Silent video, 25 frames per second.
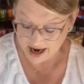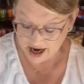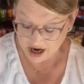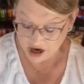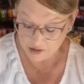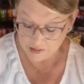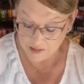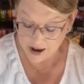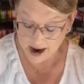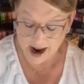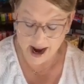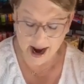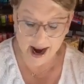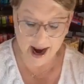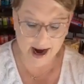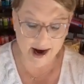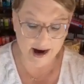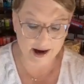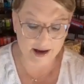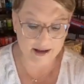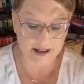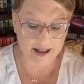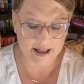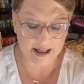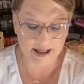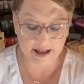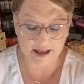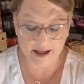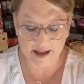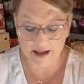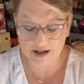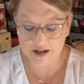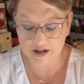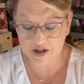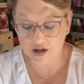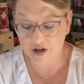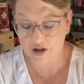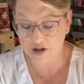Hair by
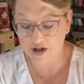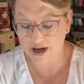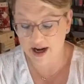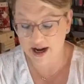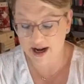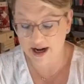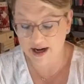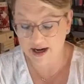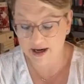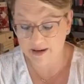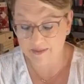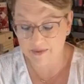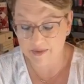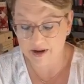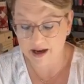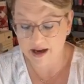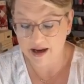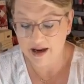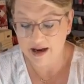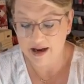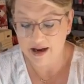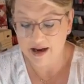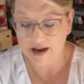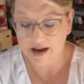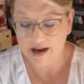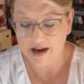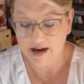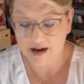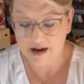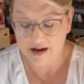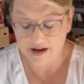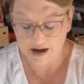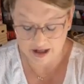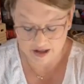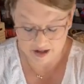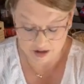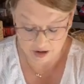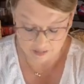Allie is her name,
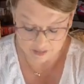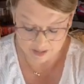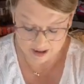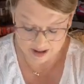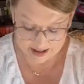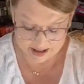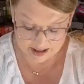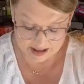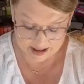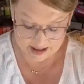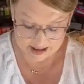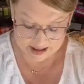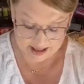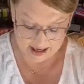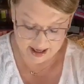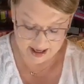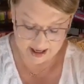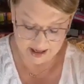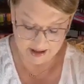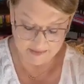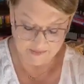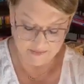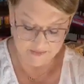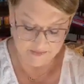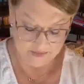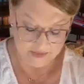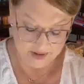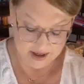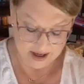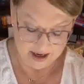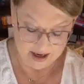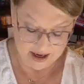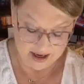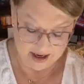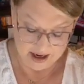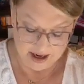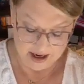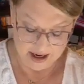is her business name.
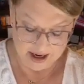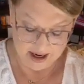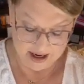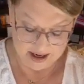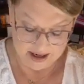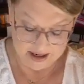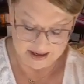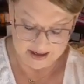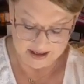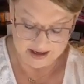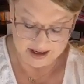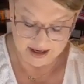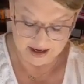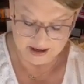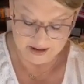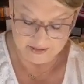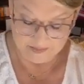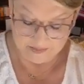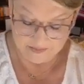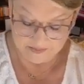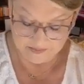And